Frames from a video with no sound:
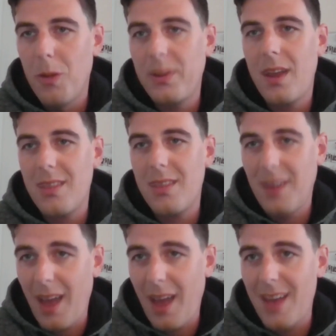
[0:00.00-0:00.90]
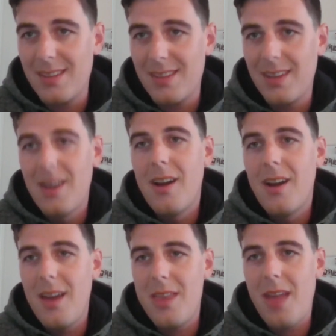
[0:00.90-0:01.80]
obtain gas
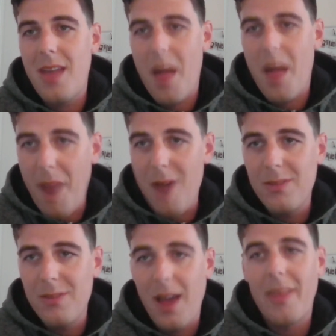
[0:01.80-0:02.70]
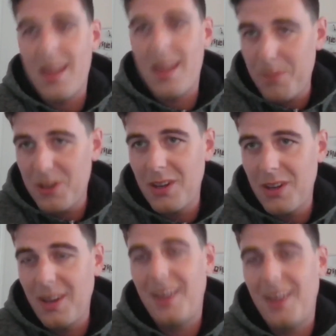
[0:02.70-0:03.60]
in amount, and
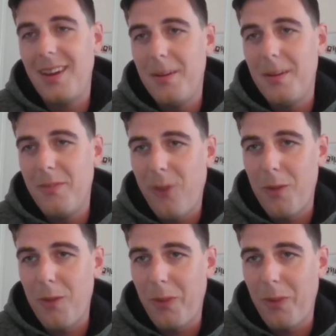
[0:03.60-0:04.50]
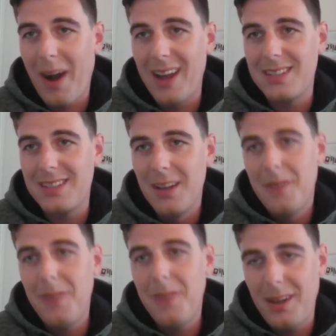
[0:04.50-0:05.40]
especially for price
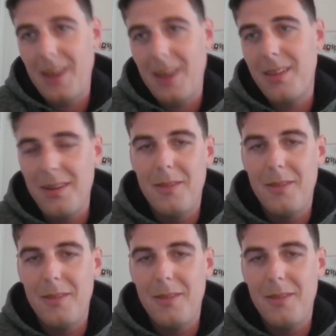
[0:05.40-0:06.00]
we can